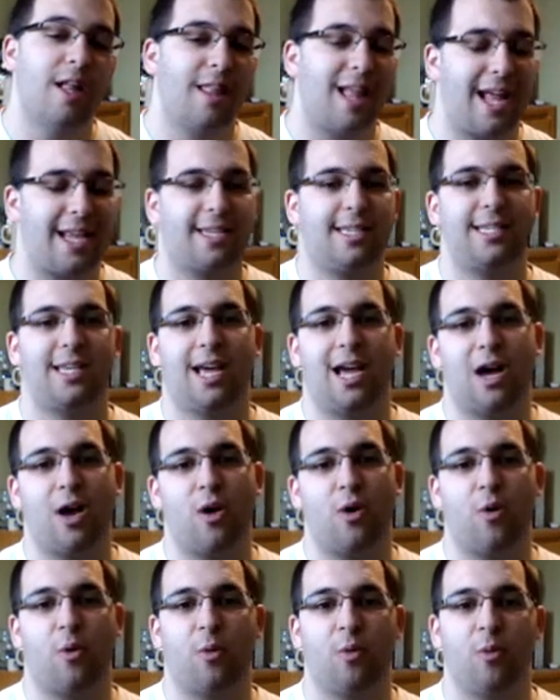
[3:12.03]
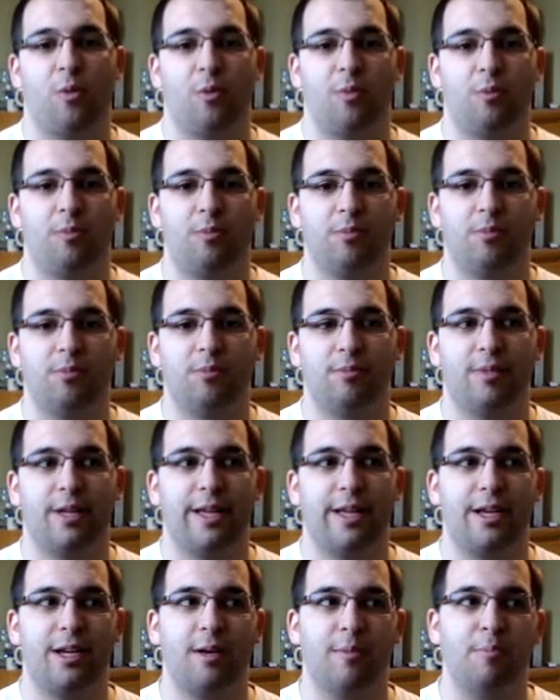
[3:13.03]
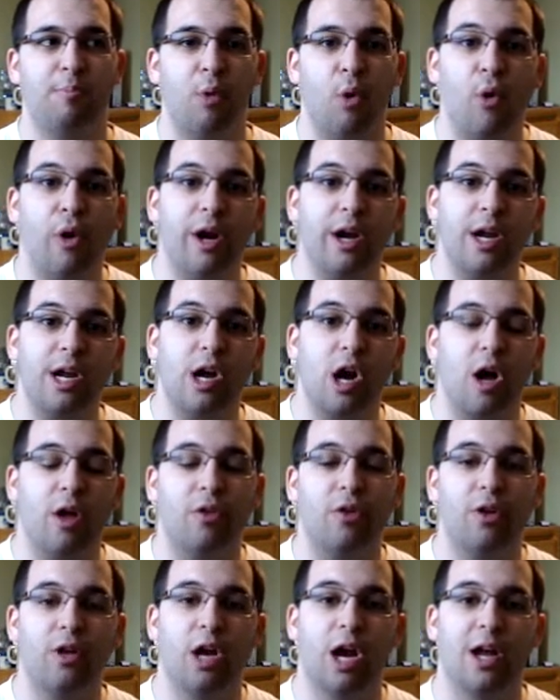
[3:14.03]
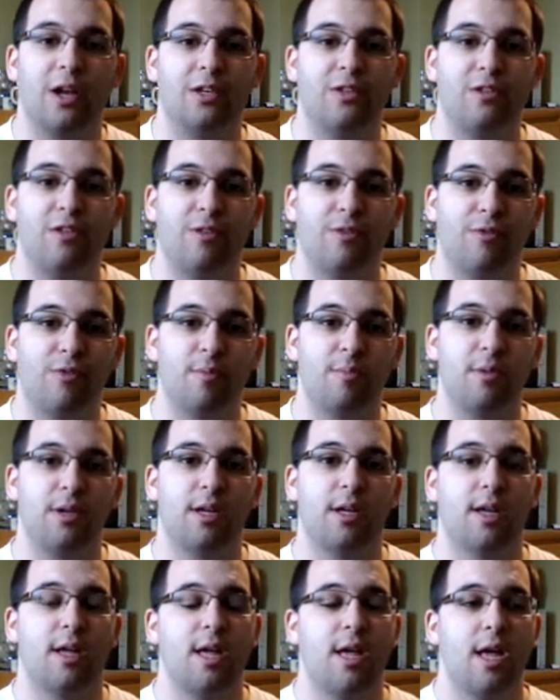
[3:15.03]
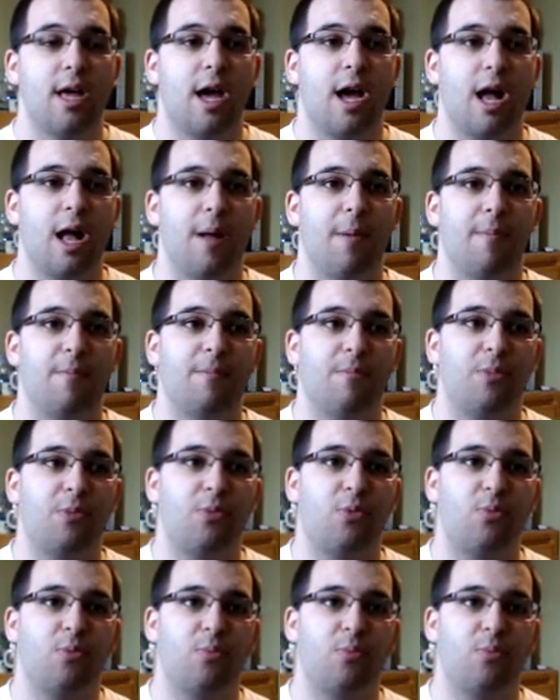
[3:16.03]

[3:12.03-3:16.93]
That's how like boring Call of Duty got for me. Um,